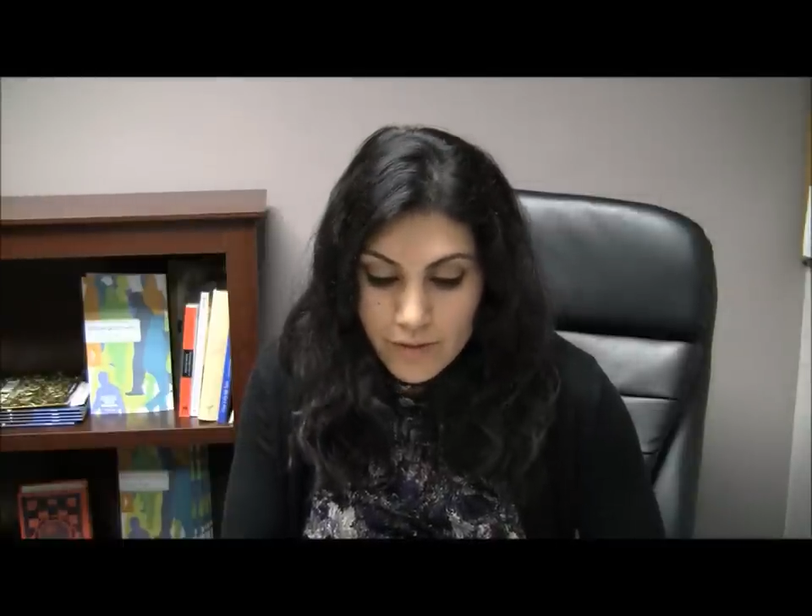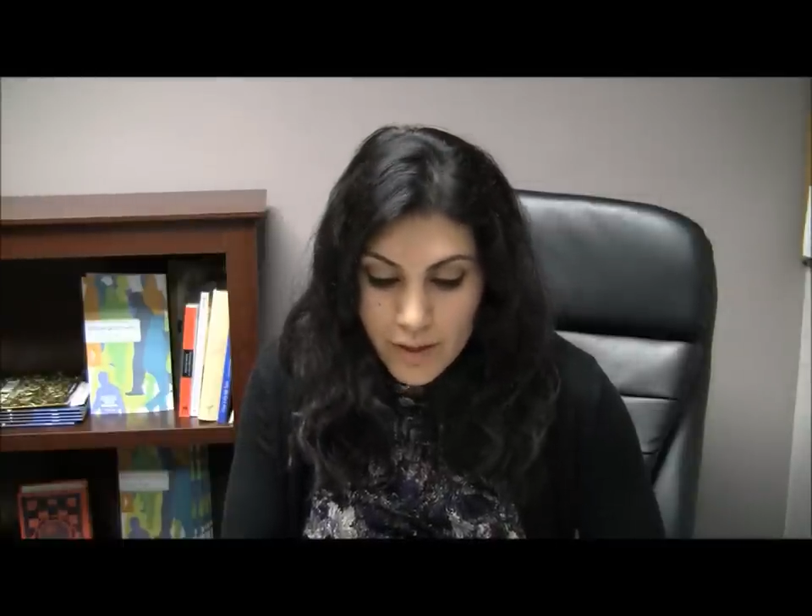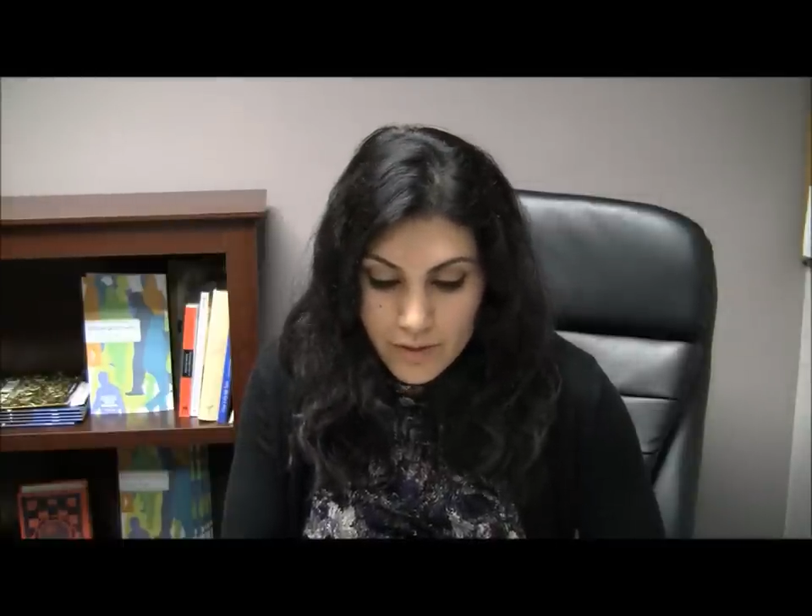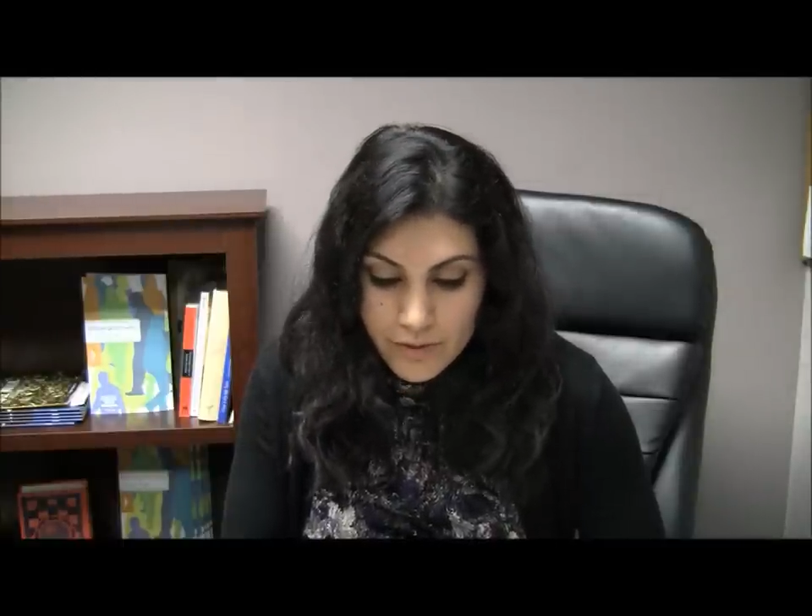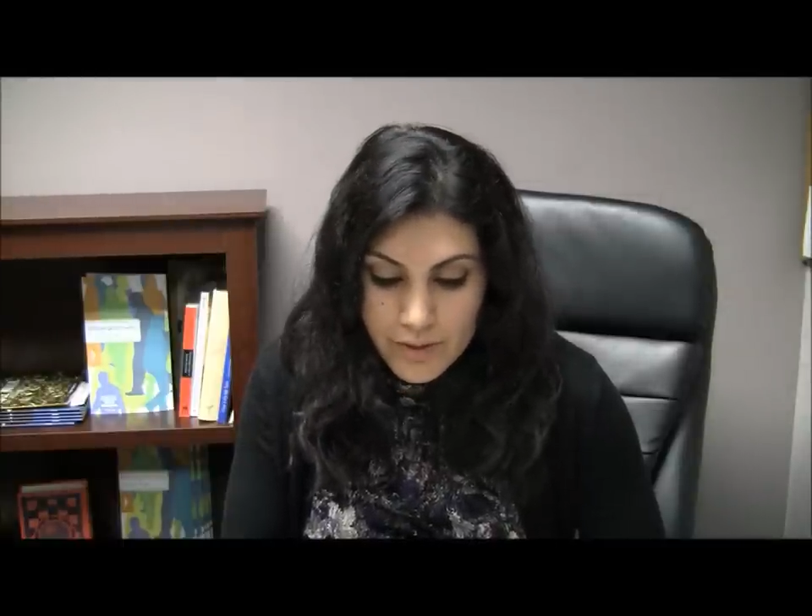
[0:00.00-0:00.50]

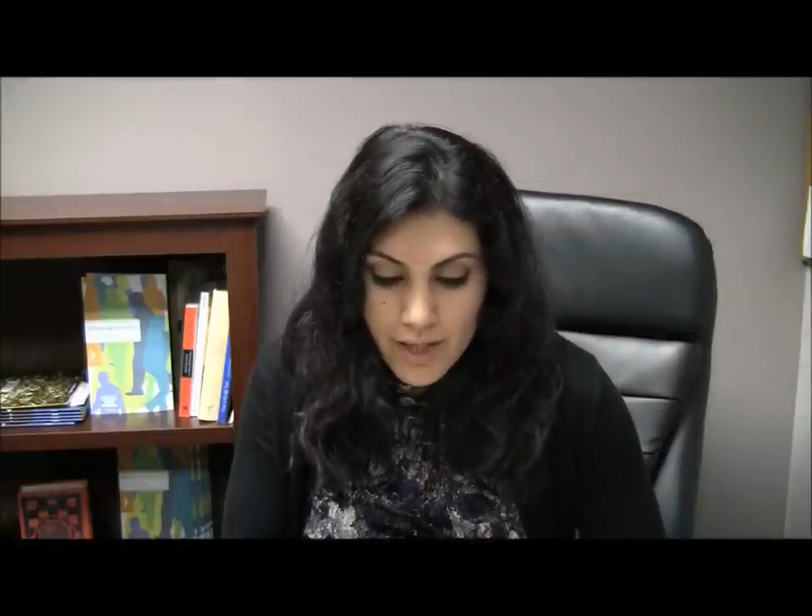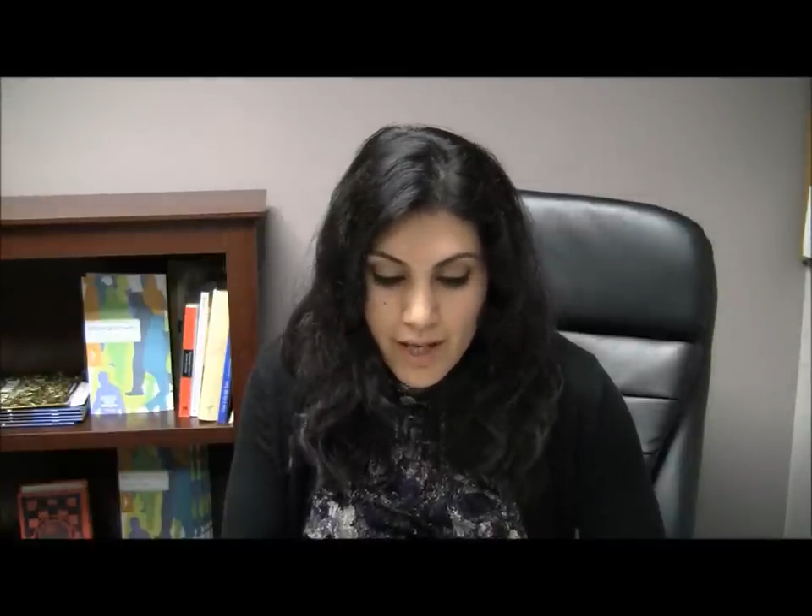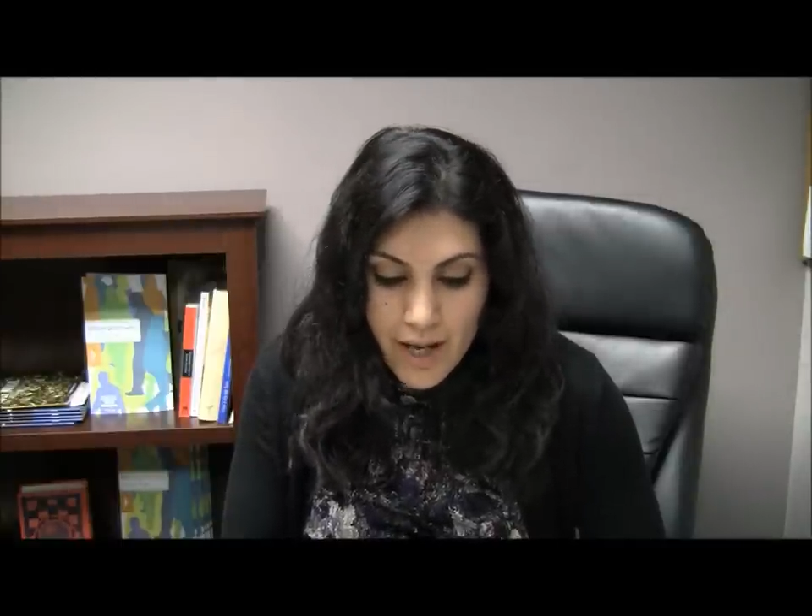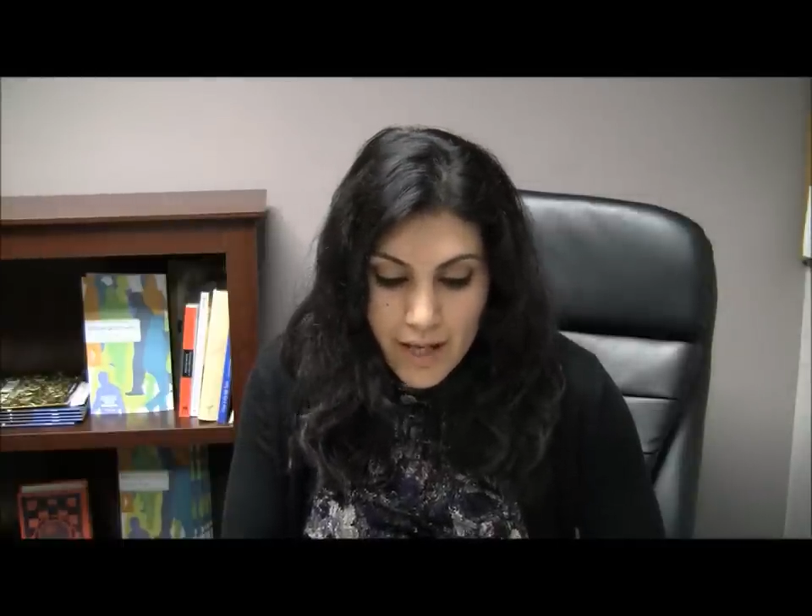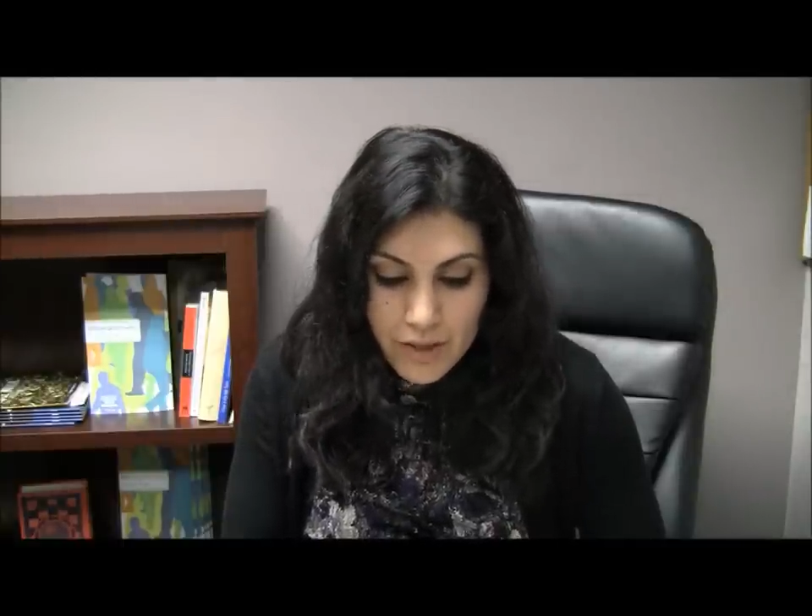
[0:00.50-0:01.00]
letters,
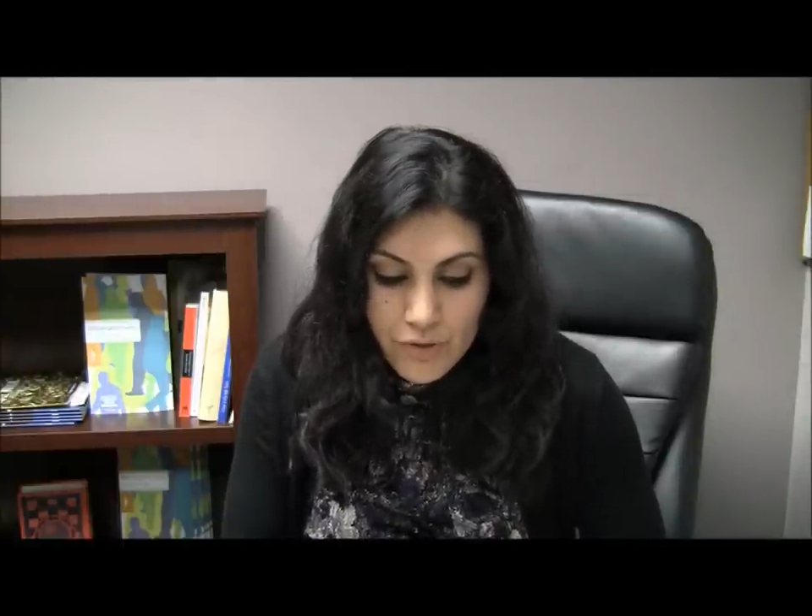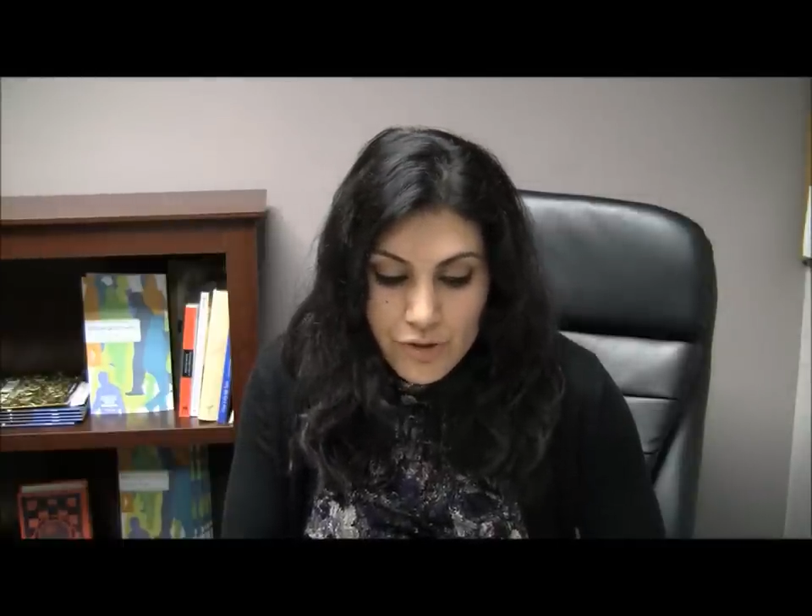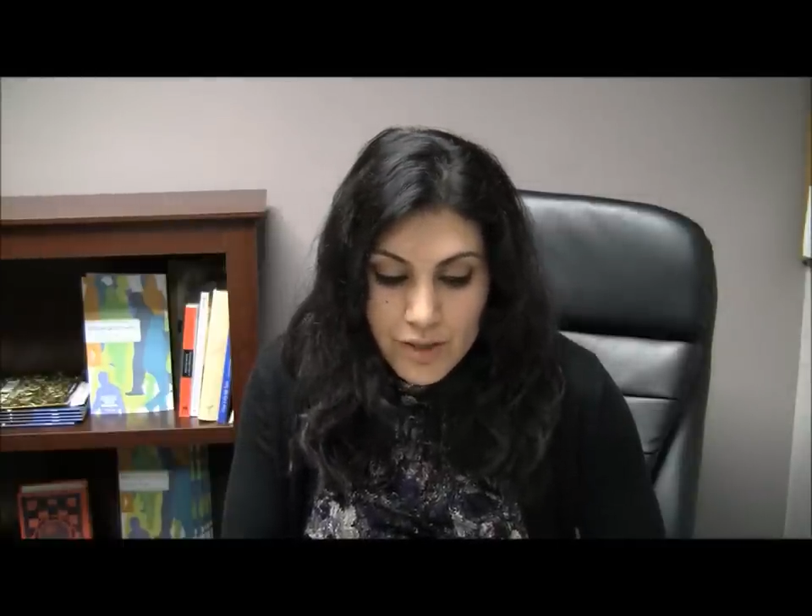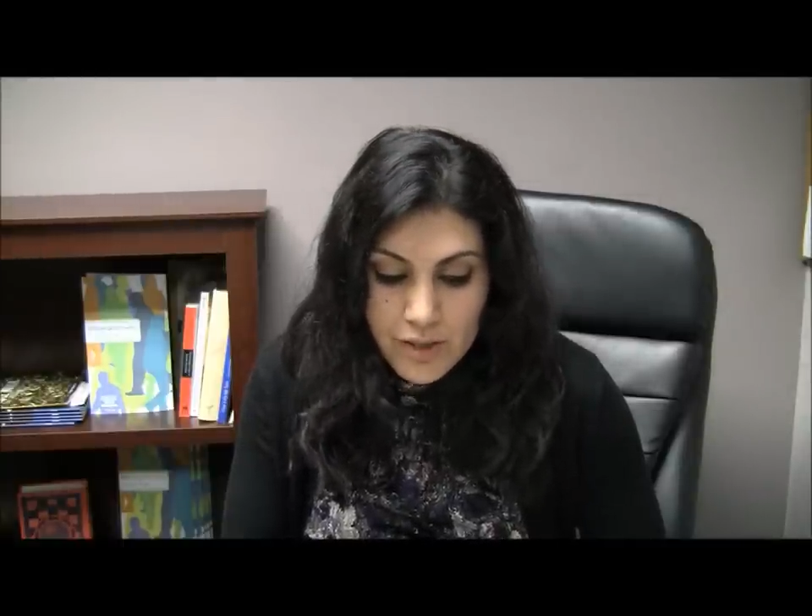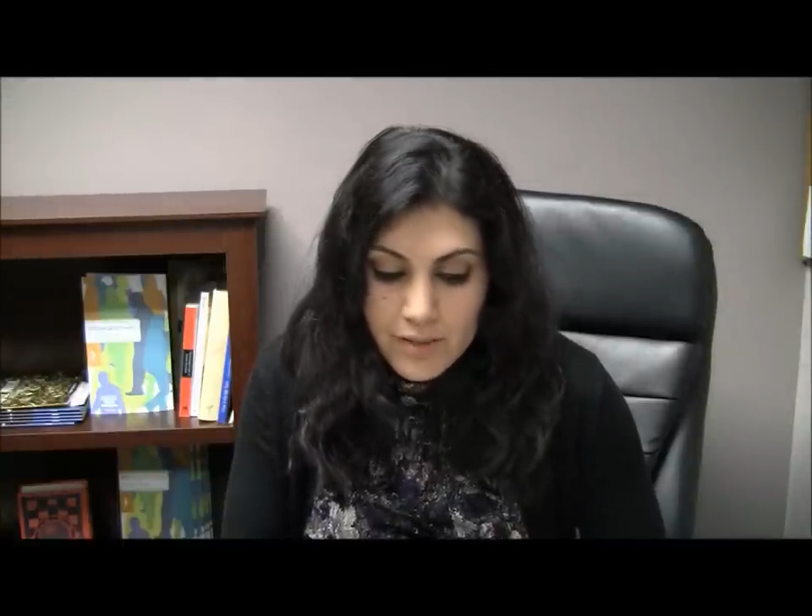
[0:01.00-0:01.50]
and
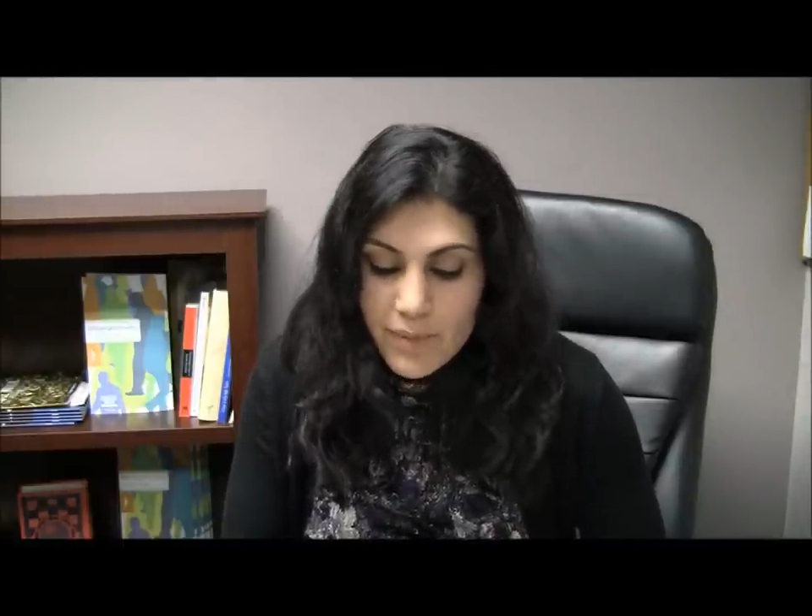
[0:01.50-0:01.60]
usually these